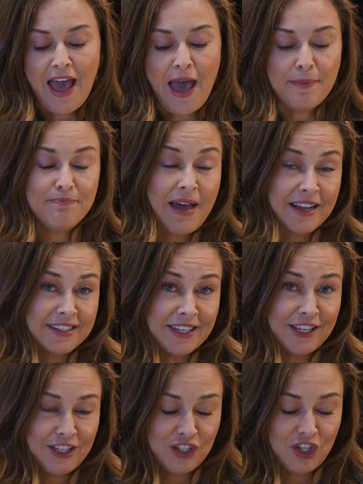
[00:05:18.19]
and
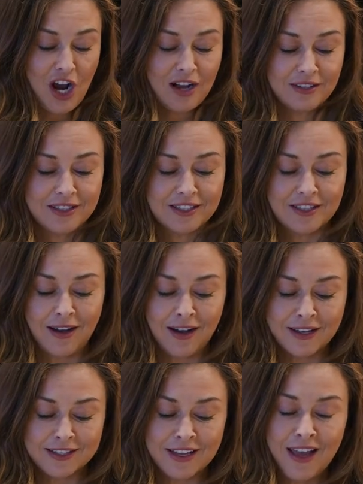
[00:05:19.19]
Mexican chocolate
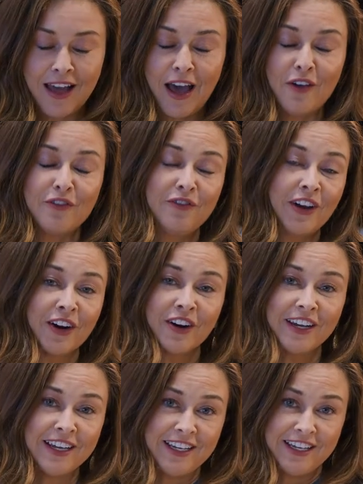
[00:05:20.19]
sauce, a
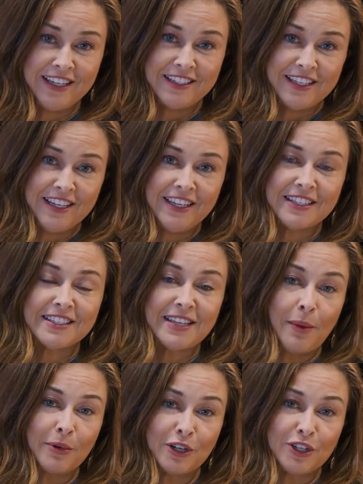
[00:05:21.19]
very easy
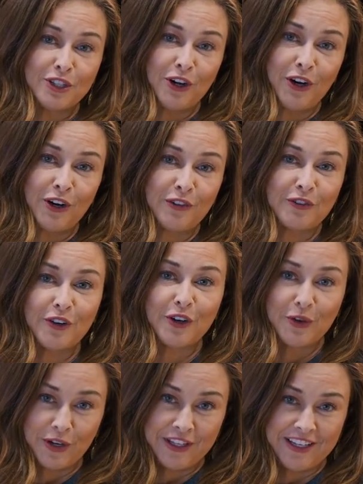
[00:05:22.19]
summer dessert for
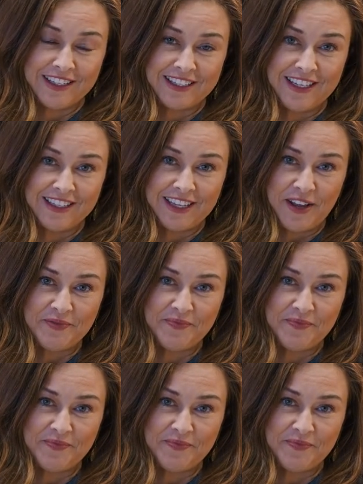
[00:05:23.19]
grilling season.